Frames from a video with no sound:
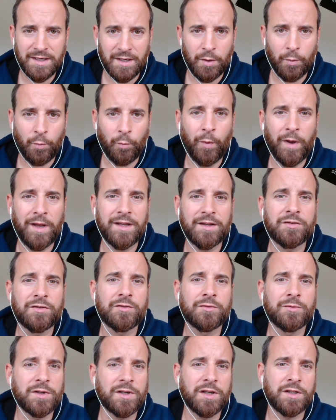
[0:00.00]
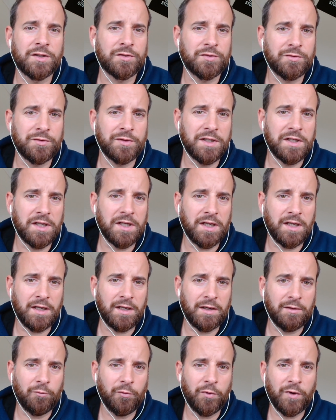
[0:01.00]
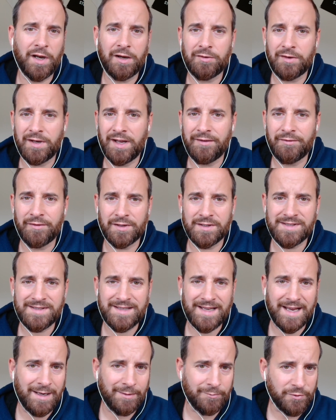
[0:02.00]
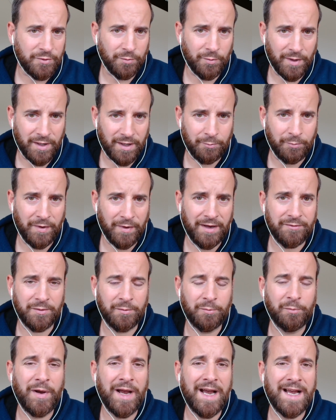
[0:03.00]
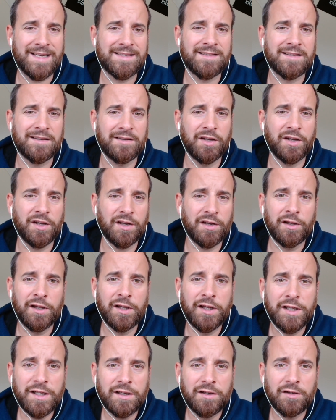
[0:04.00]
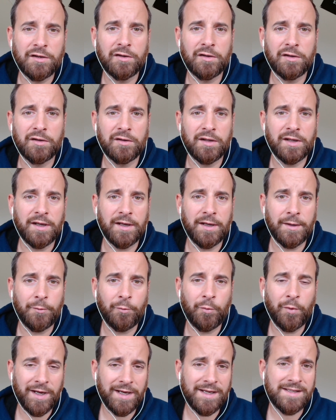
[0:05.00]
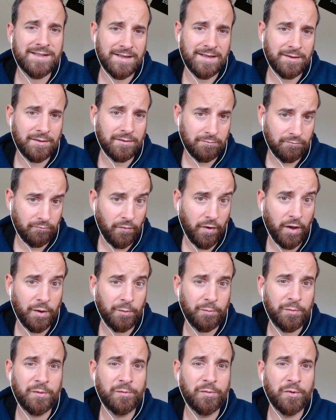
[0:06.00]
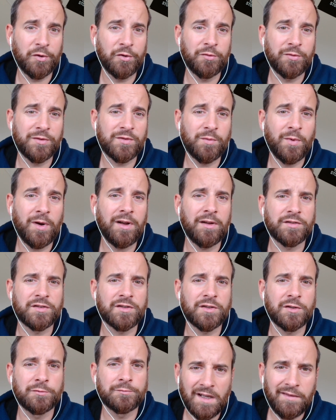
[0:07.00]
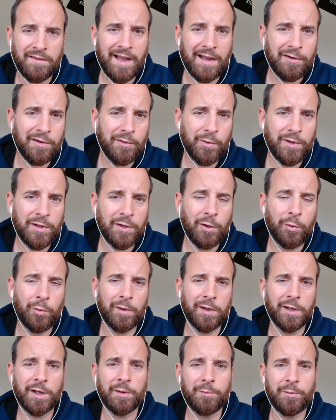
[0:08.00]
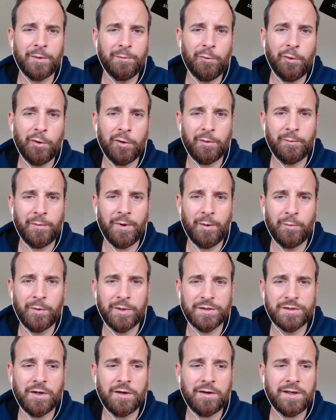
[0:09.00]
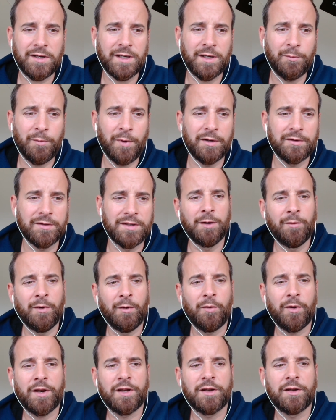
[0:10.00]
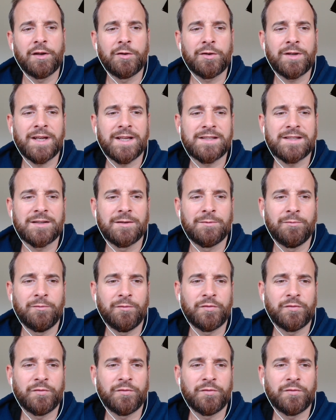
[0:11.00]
went into a country without having stamped or without having passed the legal ways that other people do as well. So now that we know a little bit more about what we're talking about, I wanted to look at some